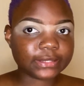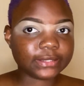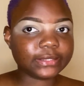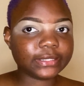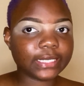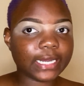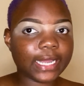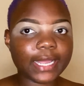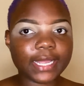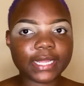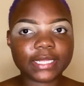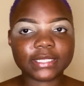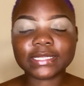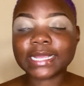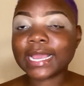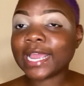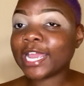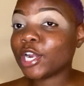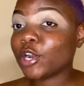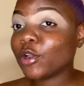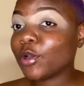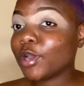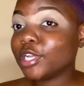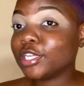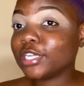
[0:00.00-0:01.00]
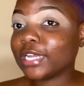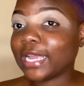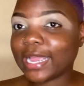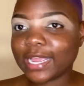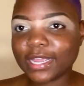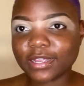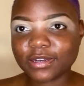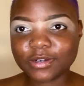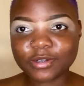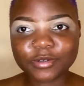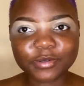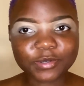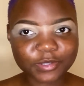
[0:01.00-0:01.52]
guys, I know
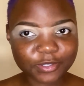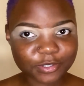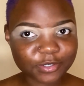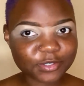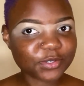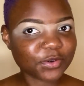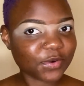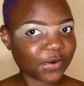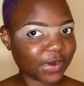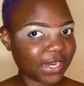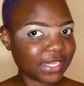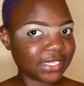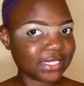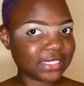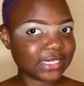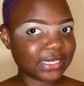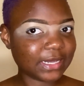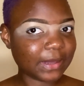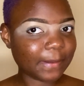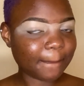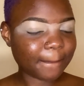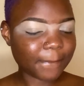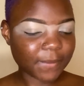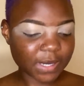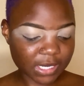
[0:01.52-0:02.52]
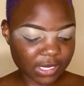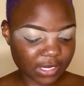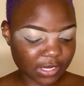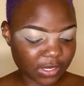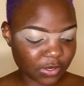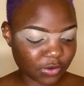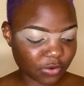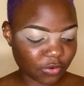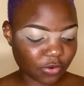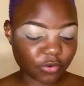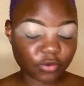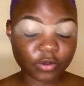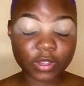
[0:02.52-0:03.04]
it looks crazy, but you
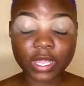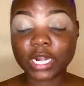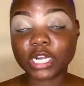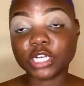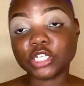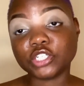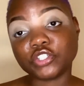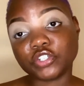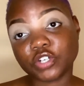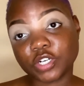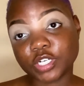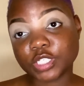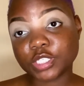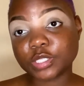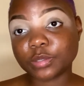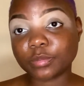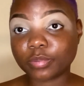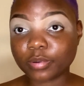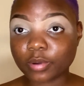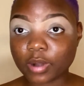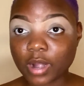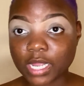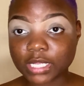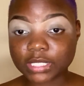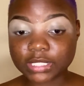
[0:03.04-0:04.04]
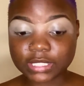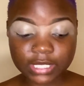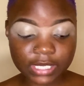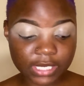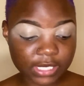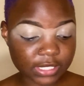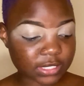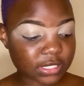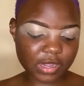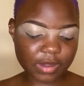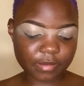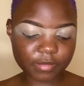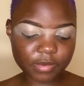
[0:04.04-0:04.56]
know, you gotta trust the
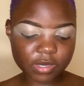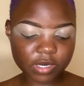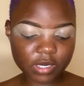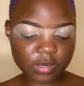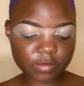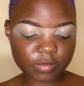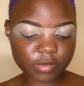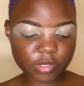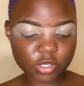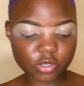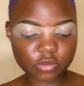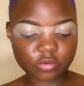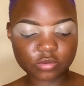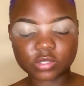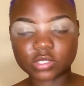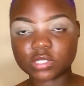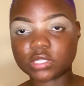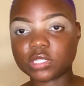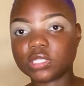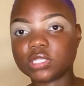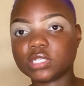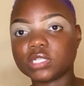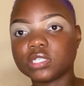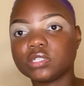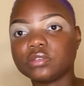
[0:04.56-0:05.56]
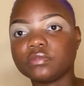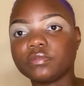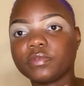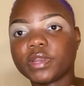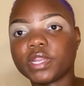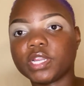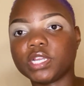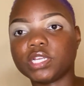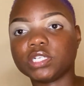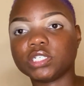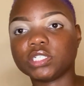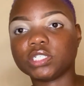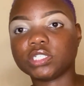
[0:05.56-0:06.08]
process. I'm gonna be using this
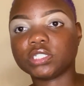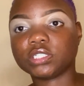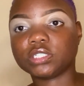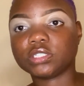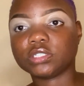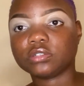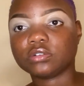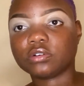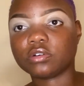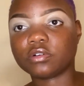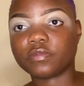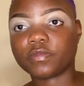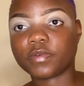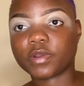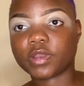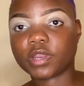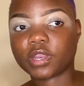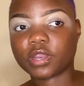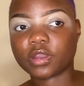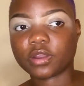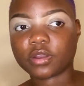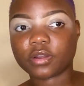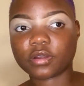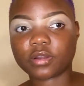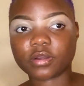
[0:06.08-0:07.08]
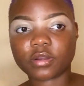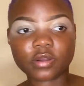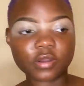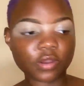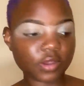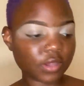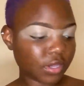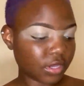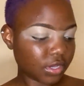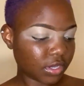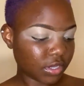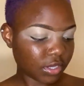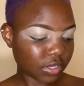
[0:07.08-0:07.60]
range over here
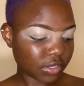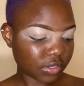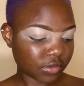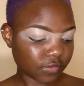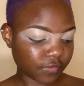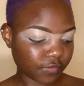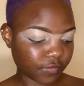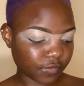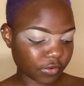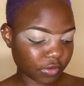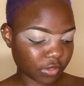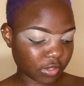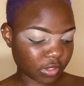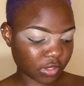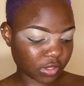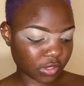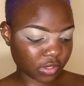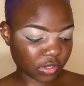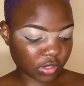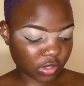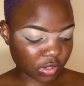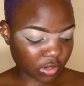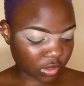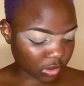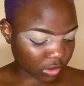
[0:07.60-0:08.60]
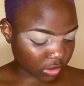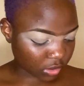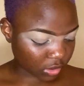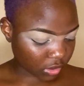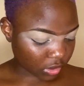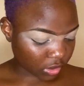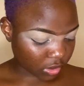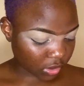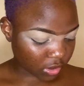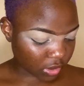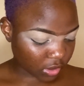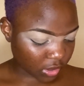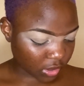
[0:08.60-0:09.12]
for the look.